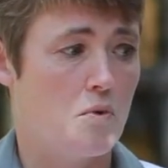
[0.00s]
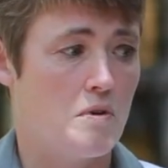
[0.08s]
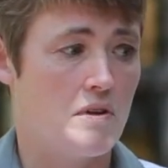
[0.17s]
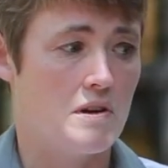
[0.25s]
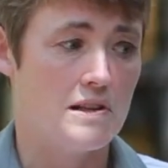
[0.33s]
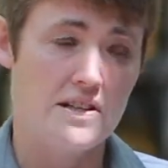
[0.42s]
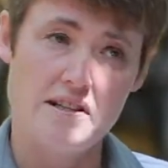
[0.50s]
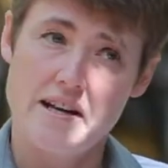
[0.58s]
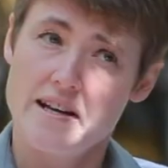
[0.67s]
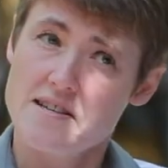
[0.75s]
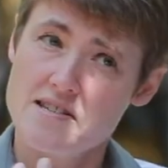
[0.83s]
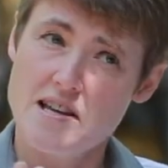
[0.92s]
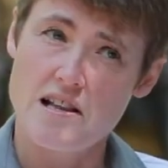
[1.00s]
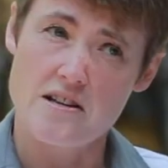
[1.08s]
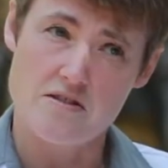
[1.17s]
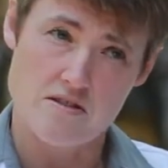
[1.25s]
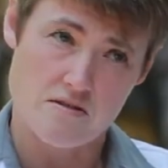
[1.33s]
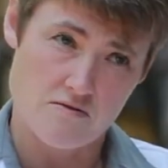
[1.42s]
with a linear
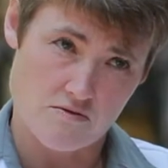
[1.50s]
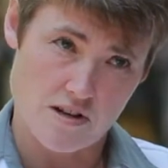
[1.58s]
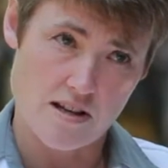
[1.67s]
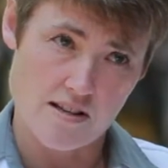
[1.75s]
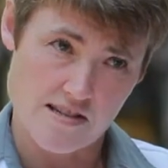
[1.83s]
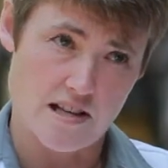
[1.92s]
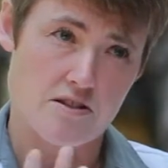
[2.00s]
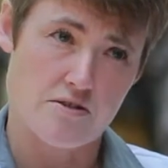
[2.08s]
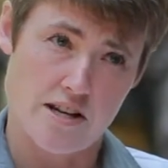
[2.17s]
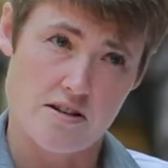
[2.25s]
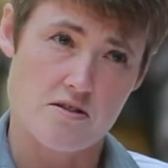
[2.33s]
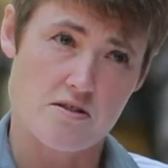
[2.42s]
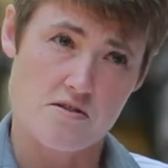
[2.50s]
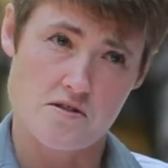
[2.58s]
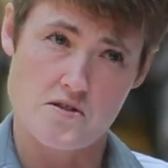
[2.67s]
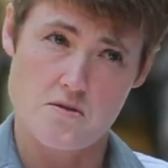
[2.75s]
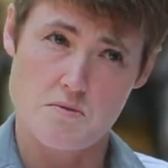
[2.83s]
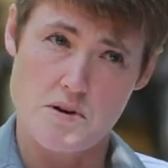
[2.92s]
accelerator, accelerator, so